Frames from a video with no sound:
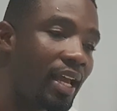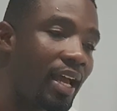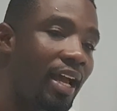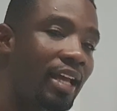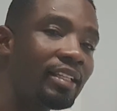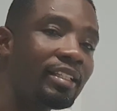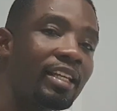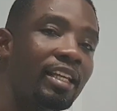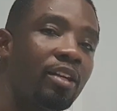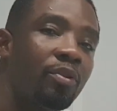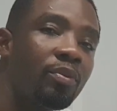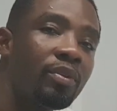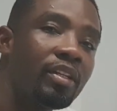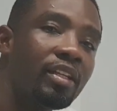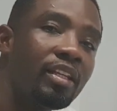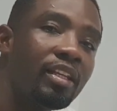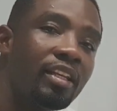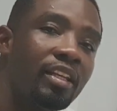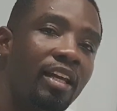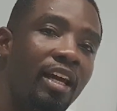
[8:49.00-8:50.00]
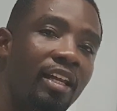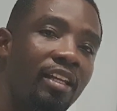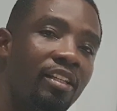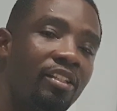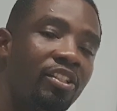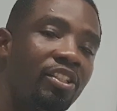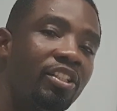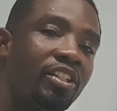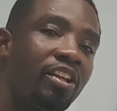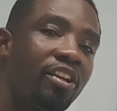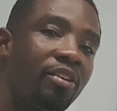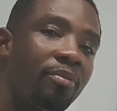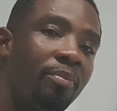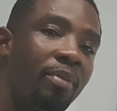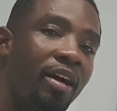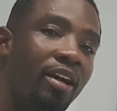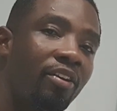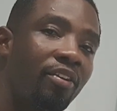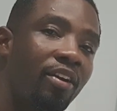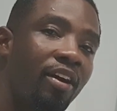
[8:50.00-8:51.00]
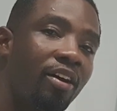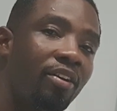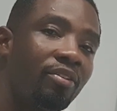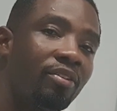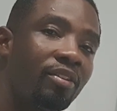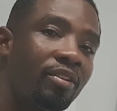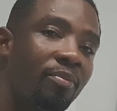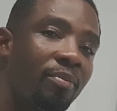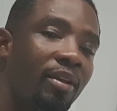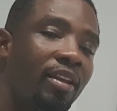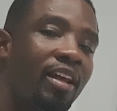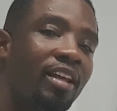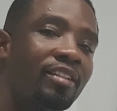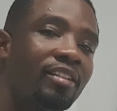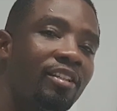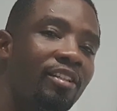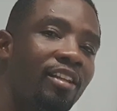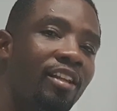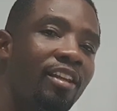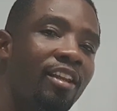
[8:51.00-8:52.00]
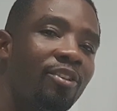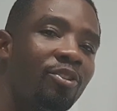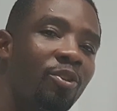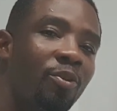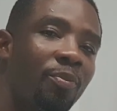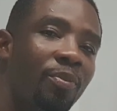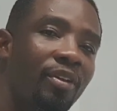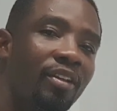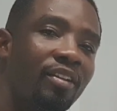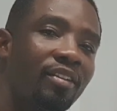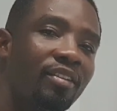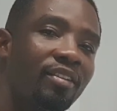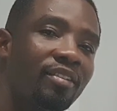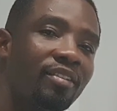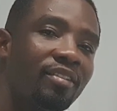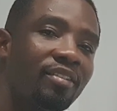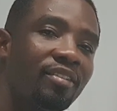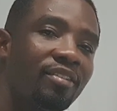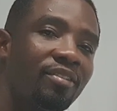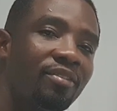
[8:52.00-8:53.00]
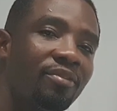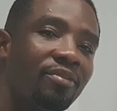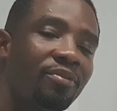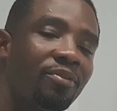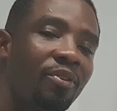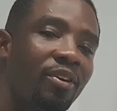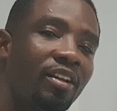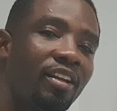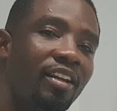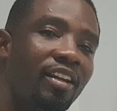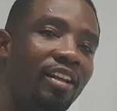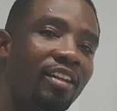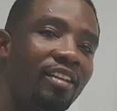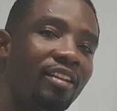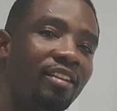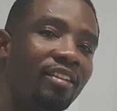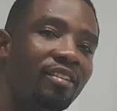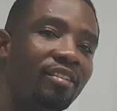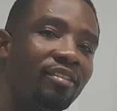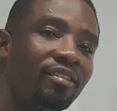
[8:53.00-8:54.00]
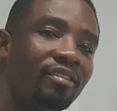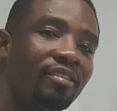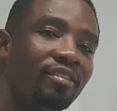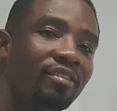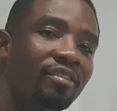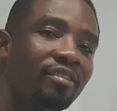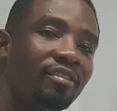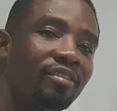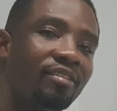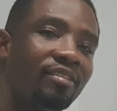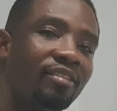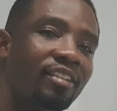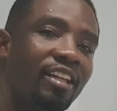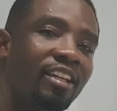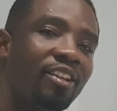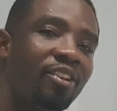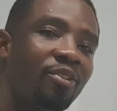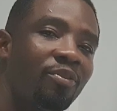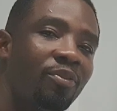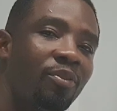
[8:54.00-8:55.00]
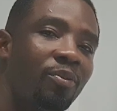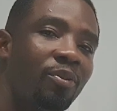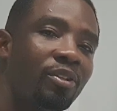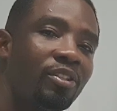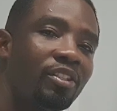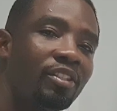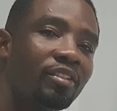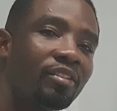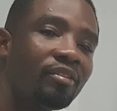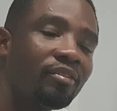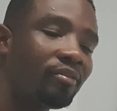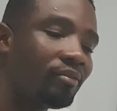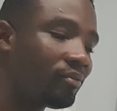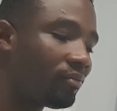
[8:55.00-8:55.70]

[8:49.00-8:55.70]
I started with an engineering background, but that's another topic for another day. Thank you for watching.